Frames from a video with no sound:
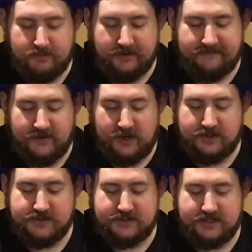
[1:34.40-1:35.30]
But
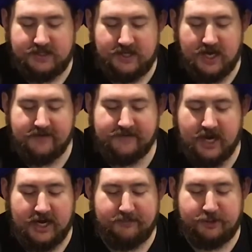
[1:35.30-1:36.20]
first, I've
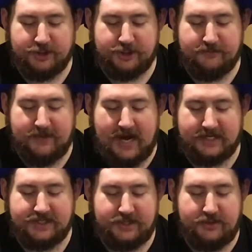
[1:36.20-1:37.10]
got to put you
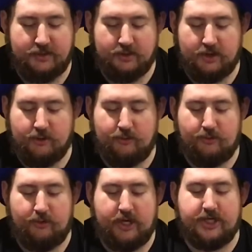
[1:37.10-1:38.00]
back to your
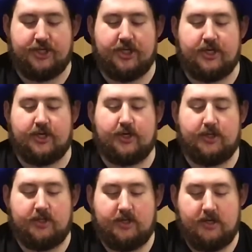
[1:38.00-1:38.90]

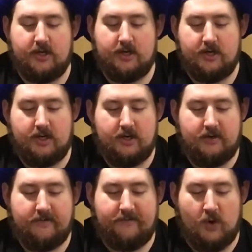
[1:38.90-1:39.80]
original
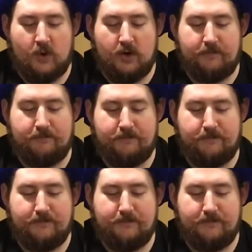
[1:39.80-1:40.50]
form.